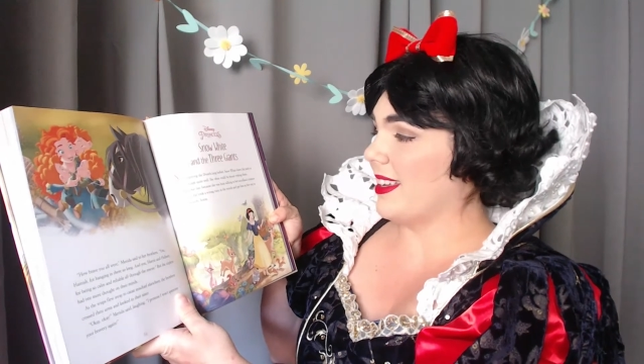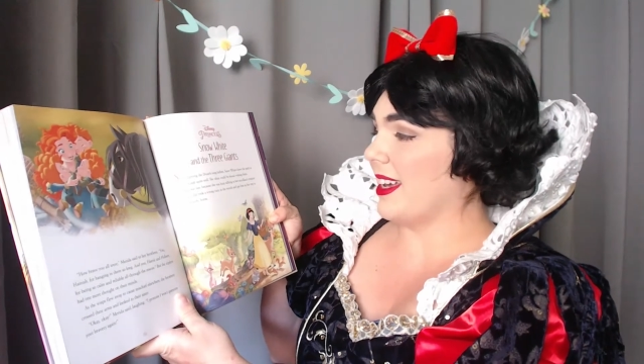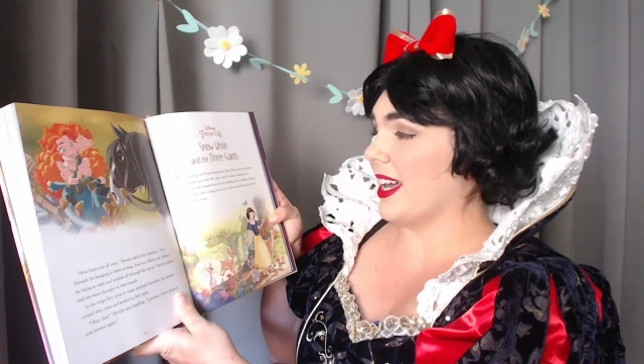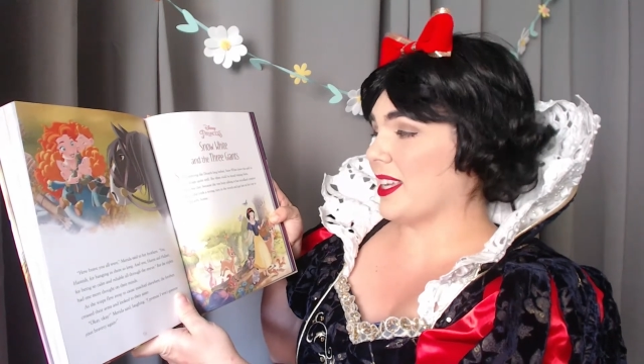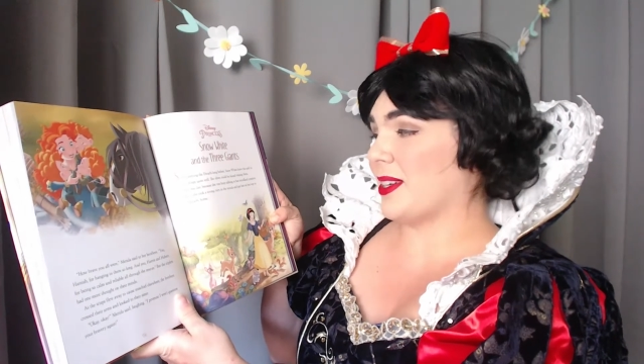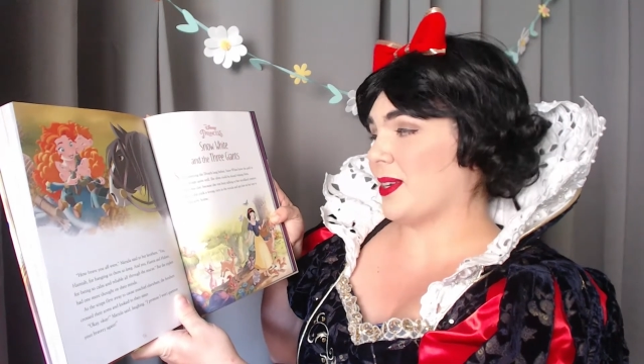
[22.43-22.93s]

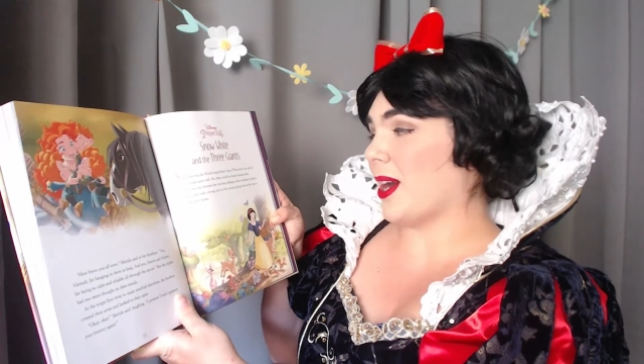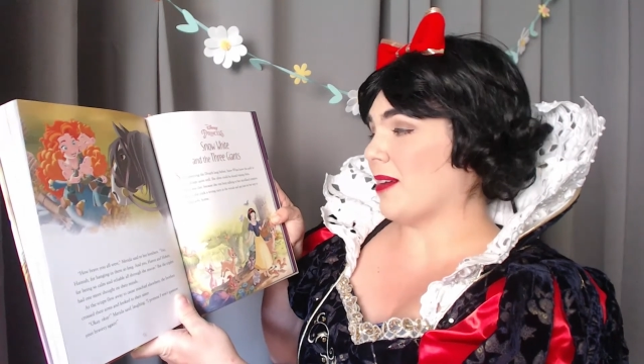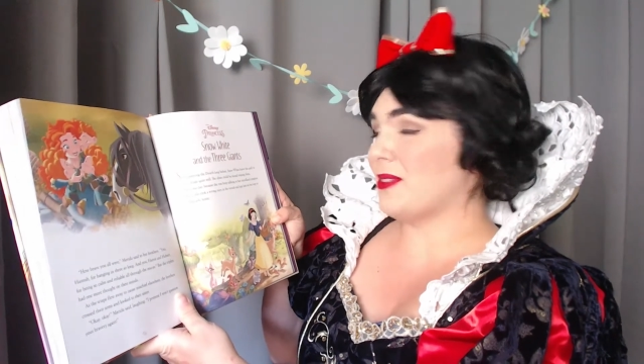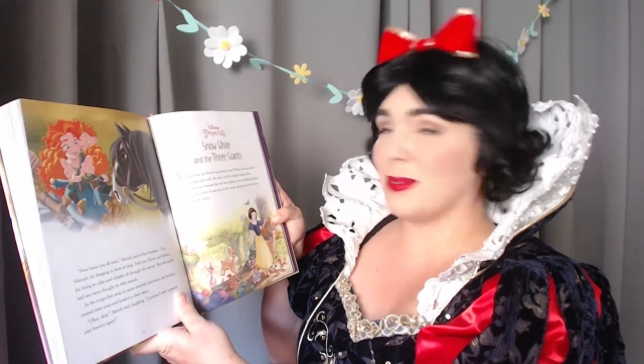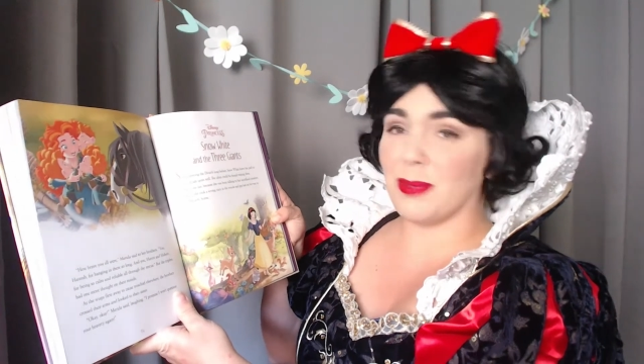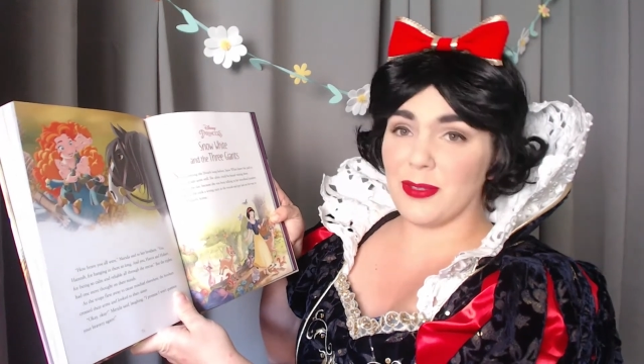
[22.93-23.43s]
I could
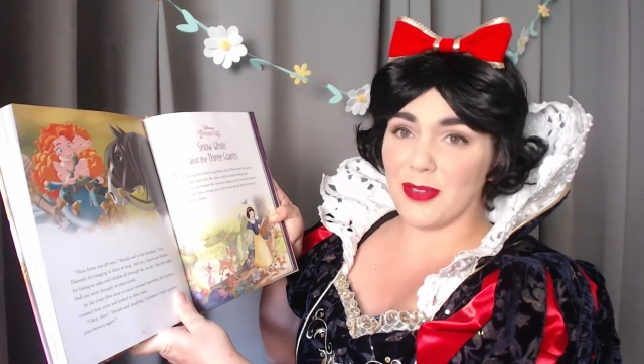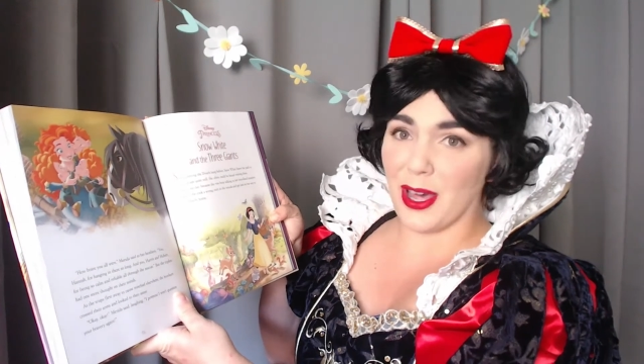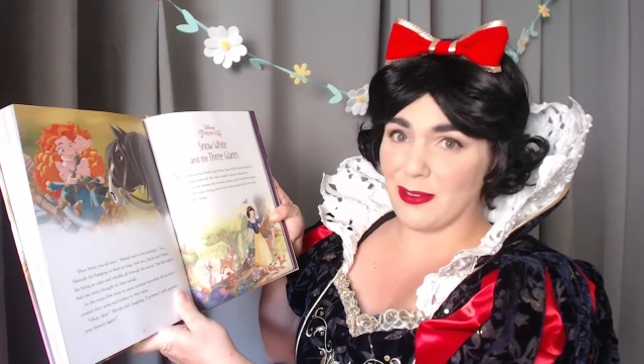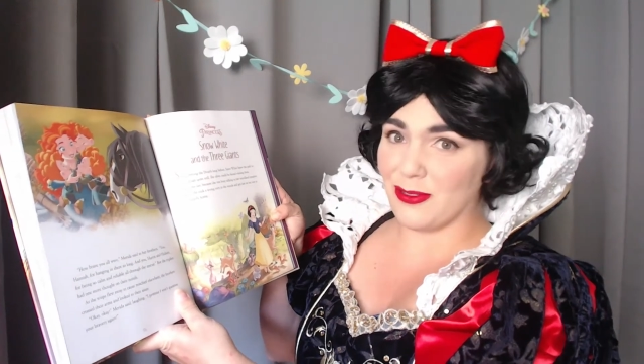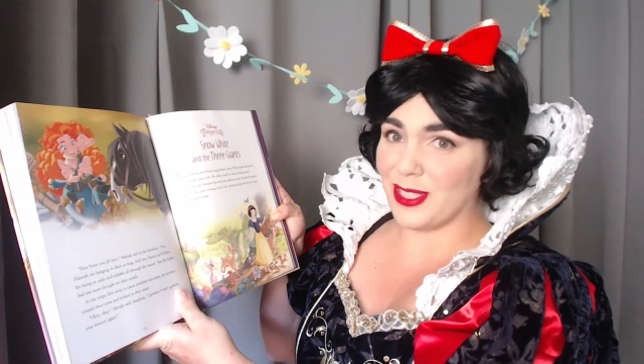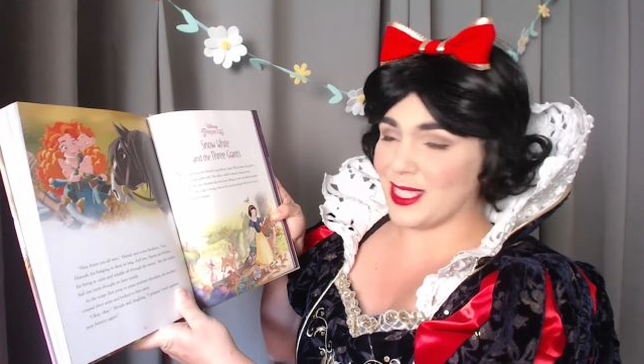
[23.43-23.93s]
often be
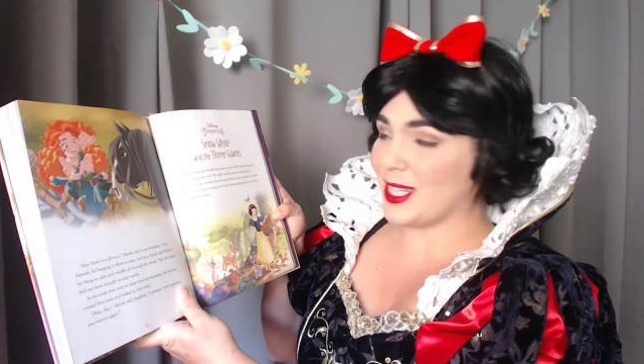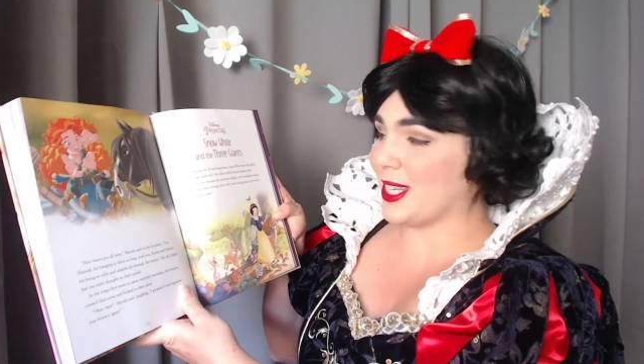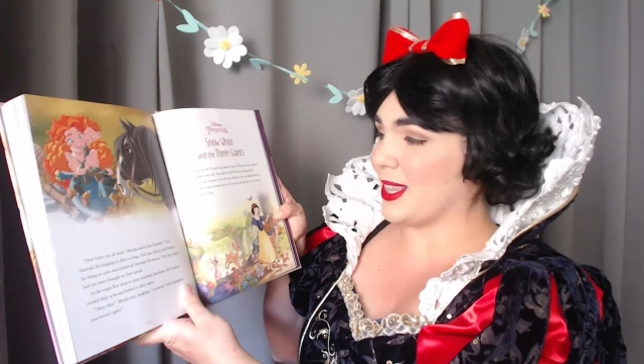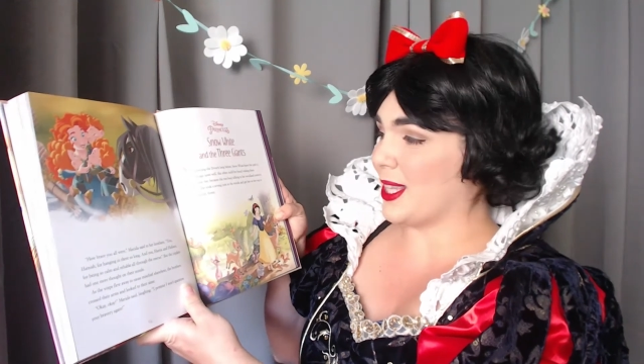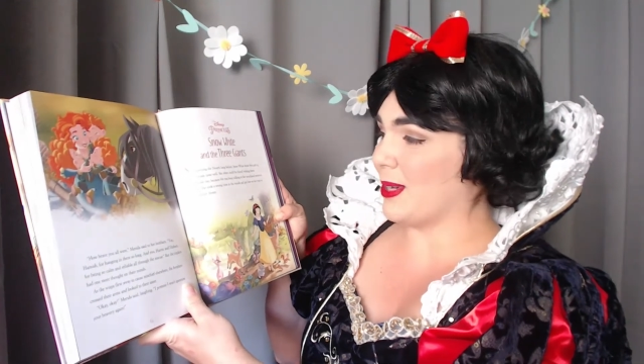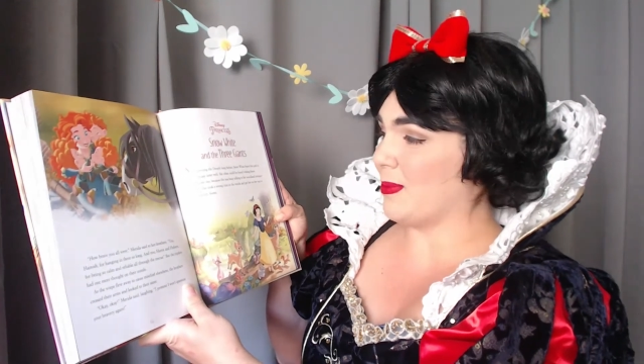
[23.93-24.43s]
found visiting
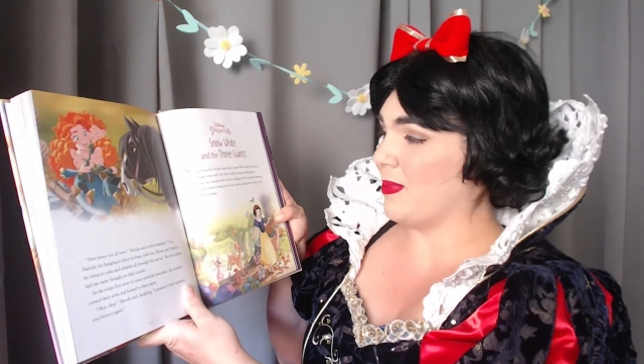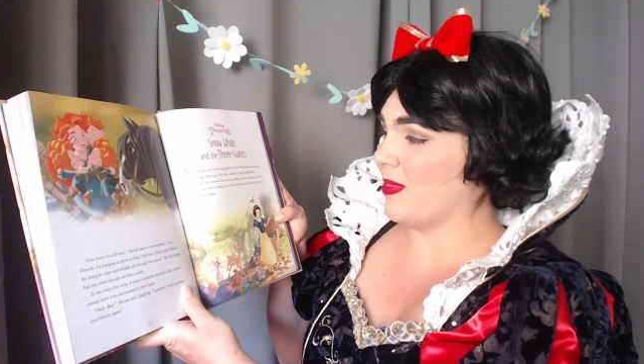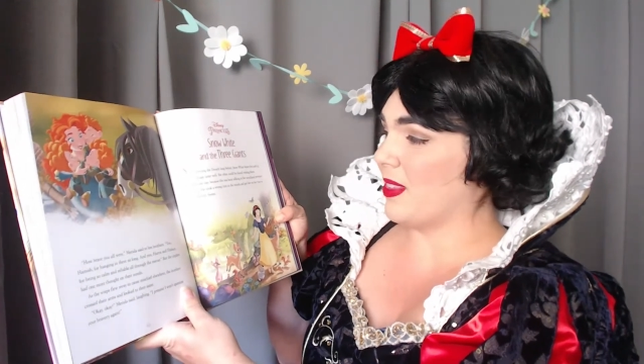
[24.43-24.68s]
them.